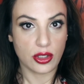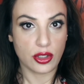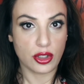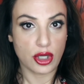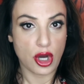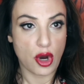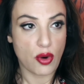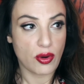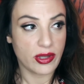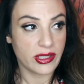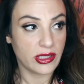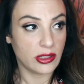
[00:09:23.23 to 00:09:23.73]

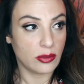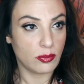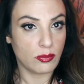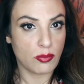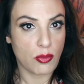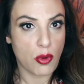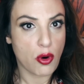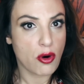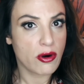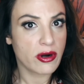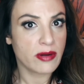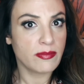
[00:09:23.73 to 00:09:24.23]
going
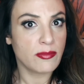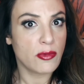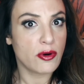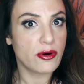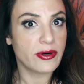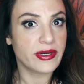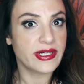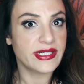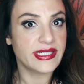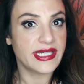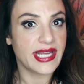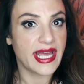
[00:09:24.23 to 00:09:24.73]
more and
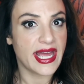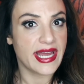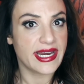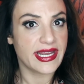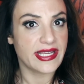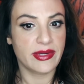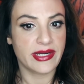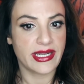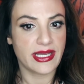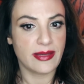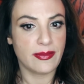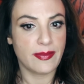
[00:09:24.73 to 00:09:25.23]
more in
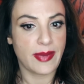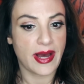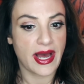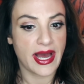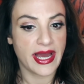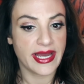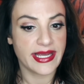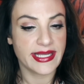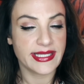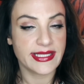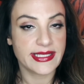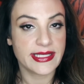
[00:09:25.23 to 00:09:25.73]
debt, but he
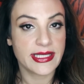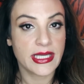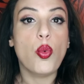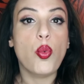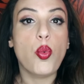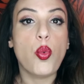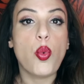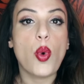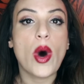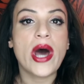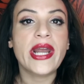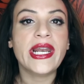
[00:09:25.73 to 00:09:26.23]
buys
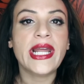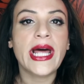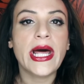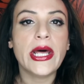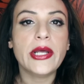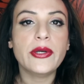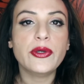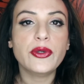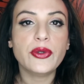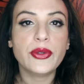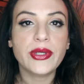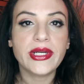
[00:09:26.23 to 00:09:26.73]

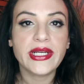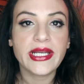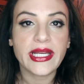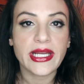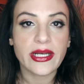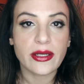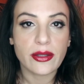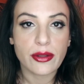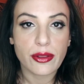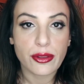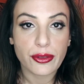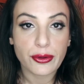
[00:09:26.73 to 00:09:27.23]

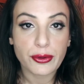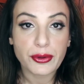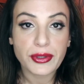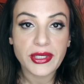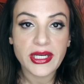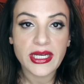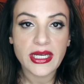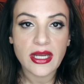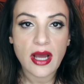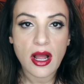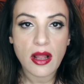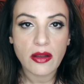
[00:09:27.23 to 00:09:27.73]

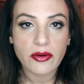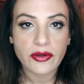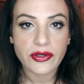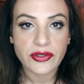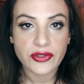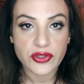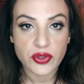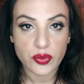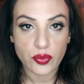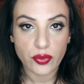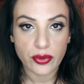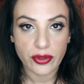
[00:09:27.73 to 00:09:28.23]

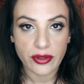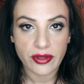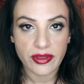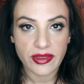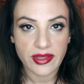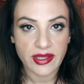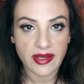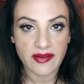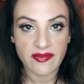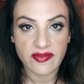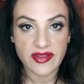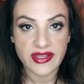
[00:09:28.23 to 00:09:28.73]
$130
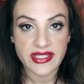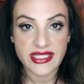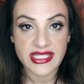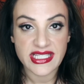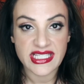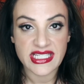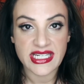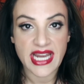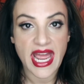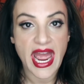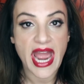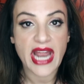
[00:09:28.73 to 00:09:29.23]
worth of this
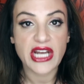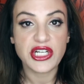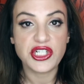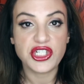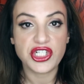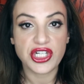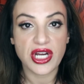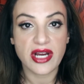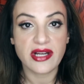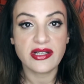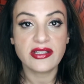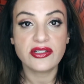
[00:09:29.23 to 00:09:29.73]
snack
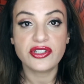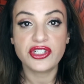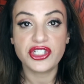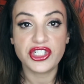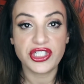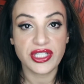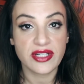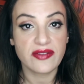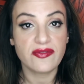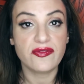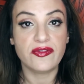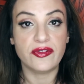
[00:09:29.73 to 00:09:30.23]
junk
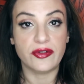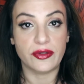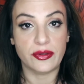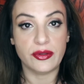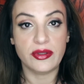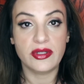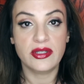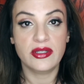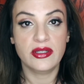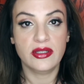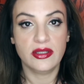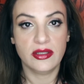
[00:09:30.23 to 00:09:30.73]
shit
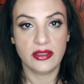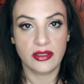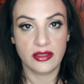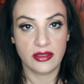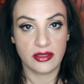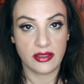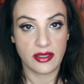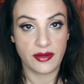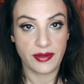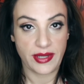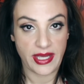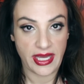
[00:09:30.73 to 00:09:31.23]
food,
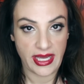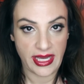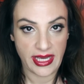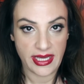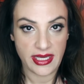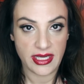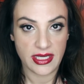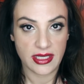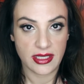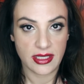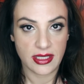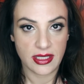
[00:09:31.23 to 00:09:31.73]

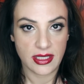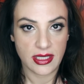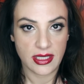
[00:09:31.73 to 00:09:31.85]
okay?